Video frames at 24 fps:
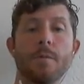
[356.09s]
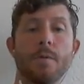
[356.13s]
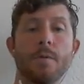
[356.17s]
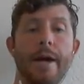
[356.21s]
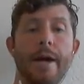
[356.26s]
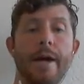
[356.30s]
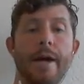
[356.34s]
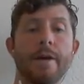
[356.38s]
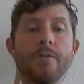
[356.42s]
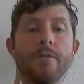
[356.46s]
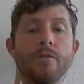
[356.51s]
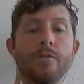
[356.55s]

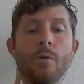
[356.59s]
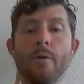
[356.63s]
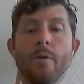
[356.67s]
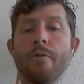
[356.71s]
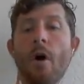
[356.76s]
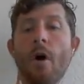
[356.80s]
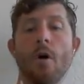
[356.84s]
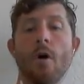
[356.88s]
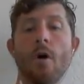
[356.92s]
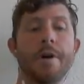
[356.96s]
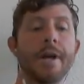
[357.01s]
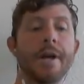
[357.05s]
Okay. So
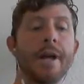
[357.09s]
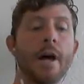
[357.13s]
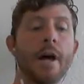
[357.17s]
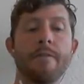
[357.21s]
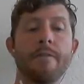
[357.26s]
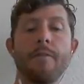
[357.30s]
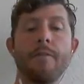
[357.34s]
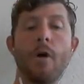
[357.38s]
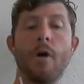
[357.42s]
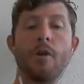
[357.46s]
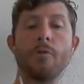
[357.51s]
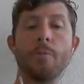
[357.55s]
we've already got a
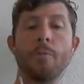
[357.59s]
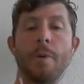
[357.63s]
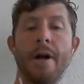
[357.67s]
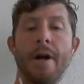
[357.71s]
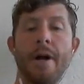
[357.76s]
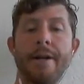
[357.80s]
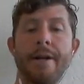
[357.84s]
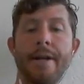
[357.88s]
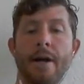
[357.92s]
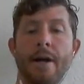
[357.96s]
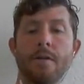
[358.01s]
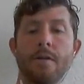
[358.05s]
false
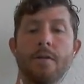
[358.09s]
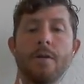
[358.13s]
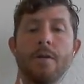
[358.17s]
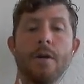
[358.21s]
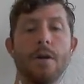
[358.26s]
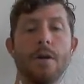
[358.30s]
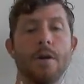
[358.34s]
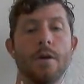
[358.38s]
breakdown.